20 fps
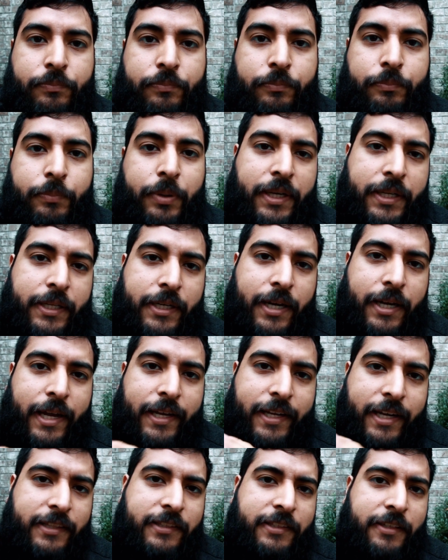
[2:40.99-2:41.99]
But
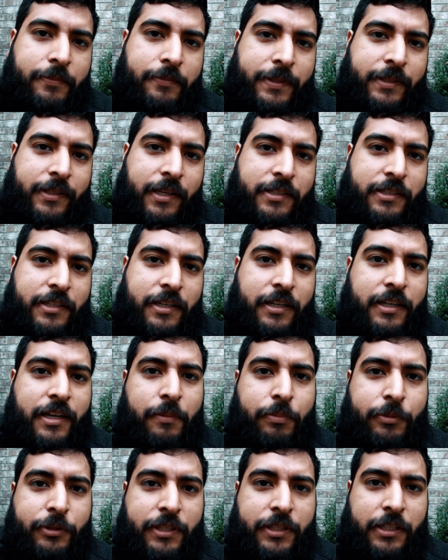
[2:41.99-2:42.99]
I got the invitation a
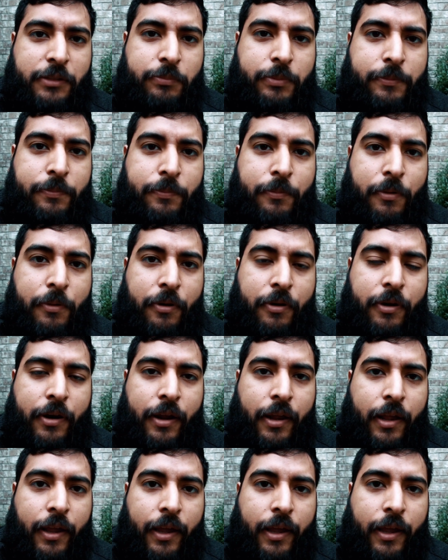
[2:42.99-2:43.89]
couple of days before,